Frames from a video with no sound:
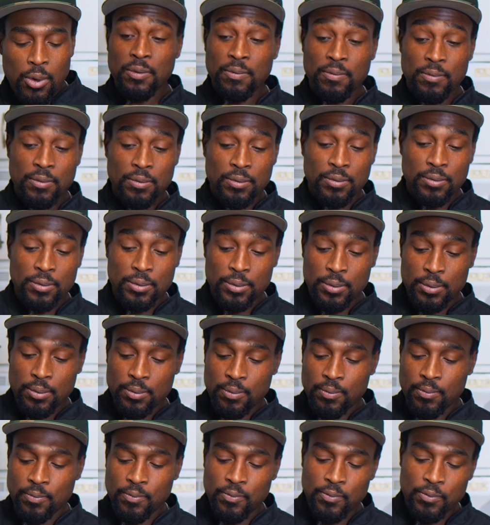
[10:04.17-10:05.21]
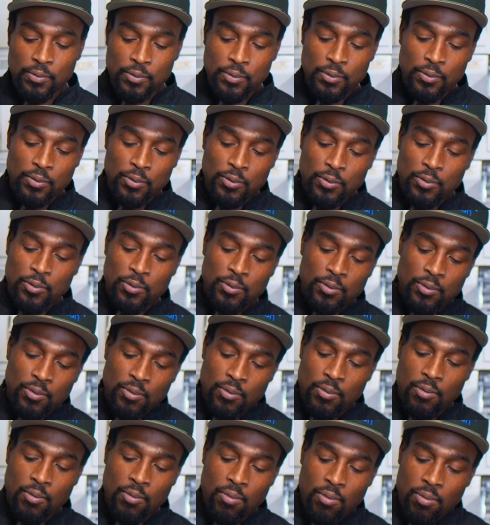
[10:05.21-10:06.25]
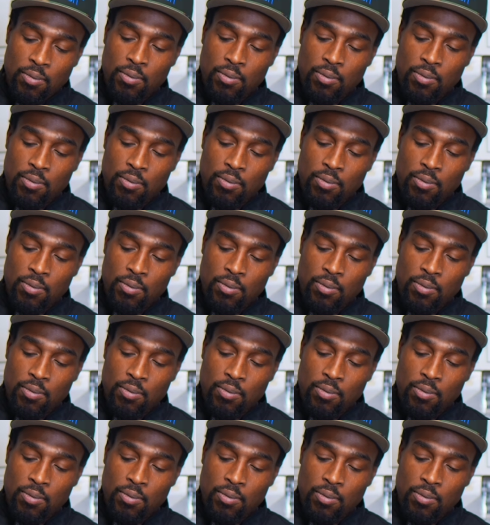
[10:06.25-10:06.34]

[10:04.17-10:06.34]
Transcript: by just rolling the piece